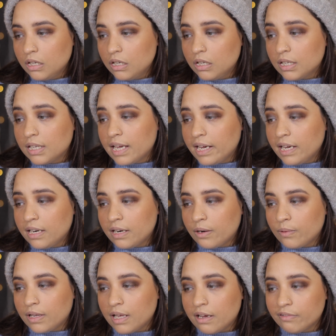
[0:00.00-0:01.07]
again, it
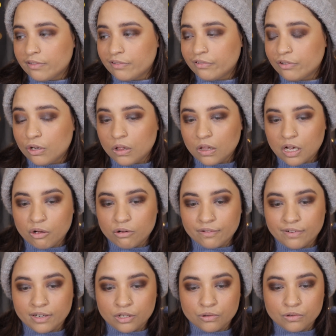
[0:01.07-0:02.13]
will have a fallout
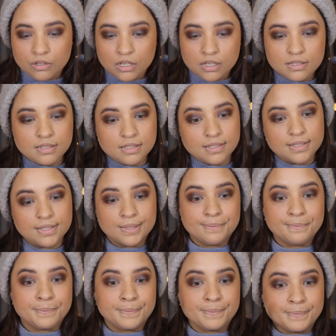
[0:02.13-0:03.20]
if I don't dust it.
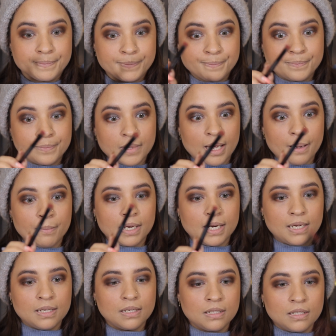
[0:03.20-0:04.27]
I'm
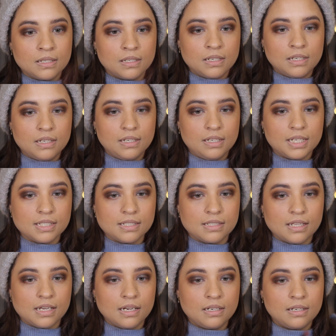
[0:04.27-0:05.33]
gonna dust
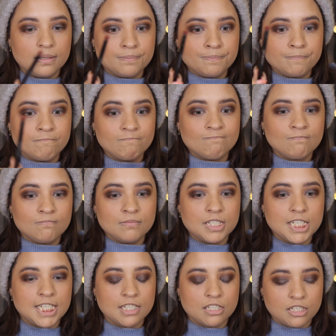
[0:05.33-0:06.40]
that
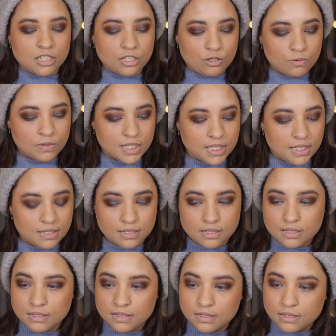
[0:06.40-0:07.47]
actually twice.